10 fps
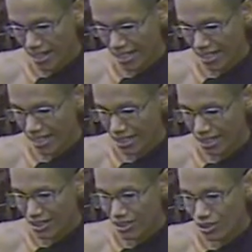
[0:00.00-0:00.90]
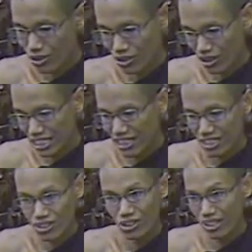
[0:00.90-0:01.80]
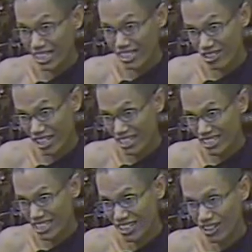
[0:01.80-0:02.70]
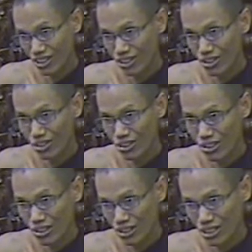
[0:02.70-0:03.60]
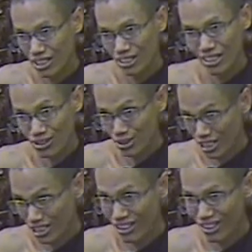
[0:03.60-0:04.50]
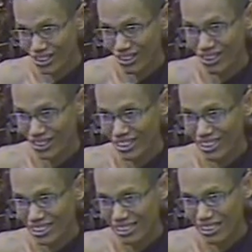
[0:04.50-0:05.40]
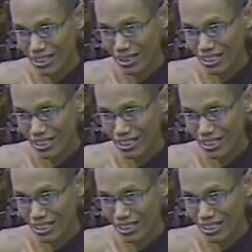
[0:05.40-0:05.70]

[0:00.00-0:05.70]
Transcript: uh, no greed, no hatred, or no delusion also uh,